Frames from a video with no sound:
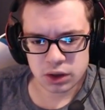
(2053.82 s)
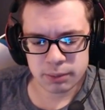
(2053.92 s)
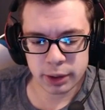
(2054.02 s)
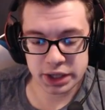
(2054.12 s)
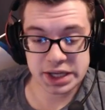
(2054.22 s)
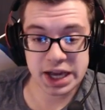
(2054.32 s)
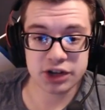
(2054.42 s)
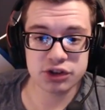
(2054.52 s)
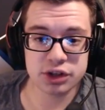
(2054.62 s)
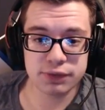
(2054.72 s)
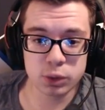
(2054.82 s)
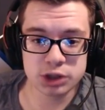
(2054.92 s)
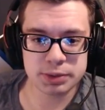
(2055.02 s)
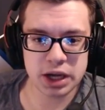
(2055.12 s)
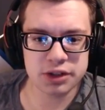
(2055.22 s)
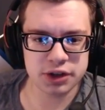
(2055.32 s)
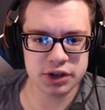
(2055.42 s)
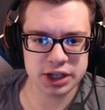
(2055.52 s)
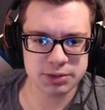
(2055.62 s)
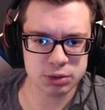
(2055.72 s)
But he actually fools me out there
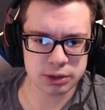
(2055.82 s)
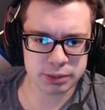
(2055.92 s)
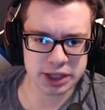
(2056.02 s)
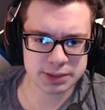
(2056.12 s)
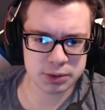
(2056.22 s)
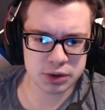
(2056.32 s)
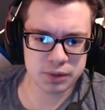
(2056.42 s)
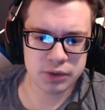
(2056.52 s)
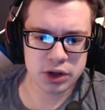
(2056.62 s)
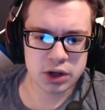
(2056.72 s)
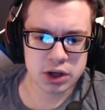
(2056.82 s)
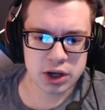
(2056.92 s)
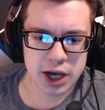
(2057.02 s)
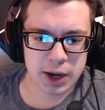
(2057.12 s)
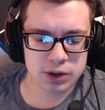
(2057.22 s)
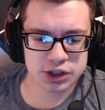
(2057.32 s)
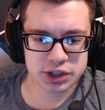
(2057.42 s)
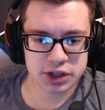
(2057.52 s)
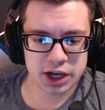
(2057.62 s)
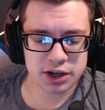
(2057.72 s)
and gets me with the Blast Burn. I
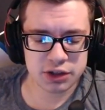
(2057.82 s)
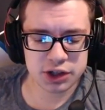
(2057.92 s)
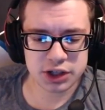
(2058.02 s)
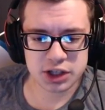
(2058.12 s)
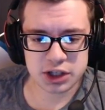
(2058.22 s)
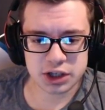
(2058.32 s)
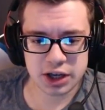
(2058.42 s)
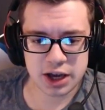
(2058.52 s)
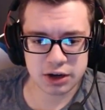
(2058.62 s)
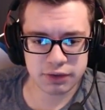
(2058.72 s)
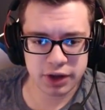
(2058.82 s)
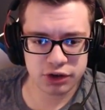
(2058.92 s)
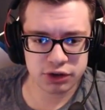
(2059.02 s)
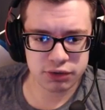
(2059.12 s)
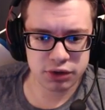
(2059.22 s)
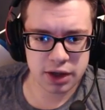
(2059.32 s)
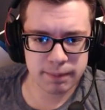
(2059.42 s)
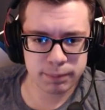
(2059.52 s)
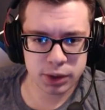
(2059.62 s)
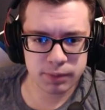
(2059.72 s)
didn't think he had enough energy for
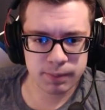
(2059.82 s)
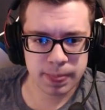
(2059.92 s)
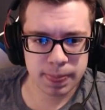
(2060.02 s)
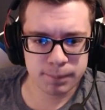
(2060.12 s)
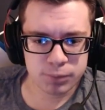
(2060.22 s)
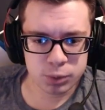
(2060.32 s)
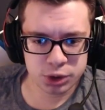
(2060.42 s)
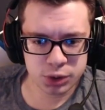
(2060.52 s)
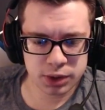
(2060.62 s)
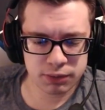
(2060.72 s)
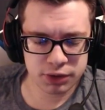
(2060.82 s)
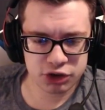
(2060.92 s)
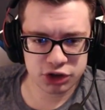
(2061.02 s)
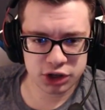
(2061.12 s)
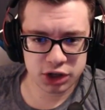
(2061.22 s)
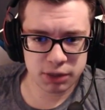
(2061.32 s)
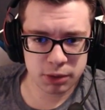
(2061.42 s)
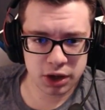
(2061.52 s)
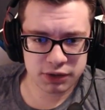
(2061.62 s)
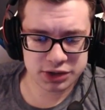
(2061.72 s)
that, but we do end up finishing him
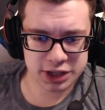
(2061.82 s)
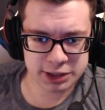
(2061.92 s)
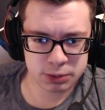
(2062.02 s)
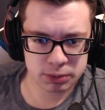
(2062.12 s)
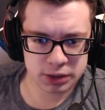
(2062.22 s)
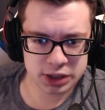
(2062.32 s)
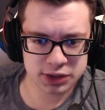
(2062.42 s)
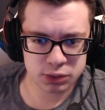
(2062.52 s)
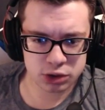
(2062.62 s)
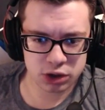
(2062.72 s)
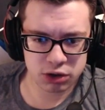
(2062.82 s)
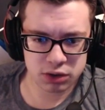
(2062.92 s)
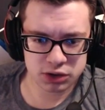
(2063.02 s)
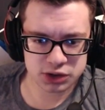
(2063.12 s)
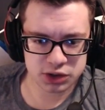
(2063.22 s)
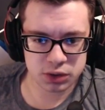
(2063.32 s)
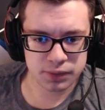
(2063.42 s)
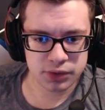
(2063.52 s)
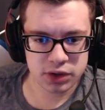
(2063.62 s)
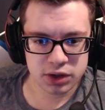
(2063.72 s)
off. His last Pokemon is Lucario, so
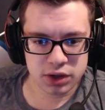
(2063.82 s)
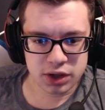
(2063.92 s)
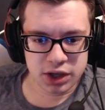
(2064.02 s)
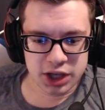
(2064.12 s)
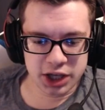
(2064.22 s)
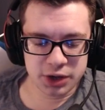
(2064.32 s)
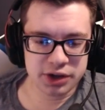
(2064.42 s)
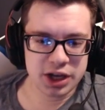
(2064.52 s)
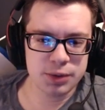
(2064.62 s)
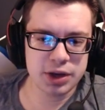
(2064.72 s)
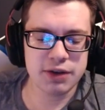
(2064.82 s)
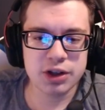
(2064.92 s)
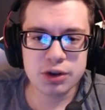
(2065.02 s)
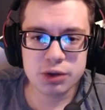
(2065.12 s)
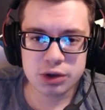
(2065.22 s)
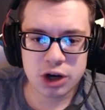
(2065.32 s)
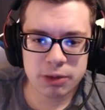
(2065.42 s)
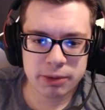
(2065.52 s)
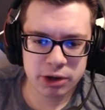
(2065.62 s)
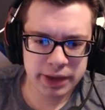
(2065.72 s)
here again we have another
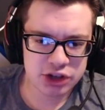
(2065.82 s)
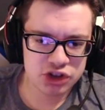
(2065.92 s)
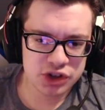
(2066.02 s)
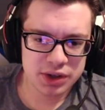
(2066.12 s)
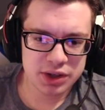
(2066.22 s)
Lucario mirror match.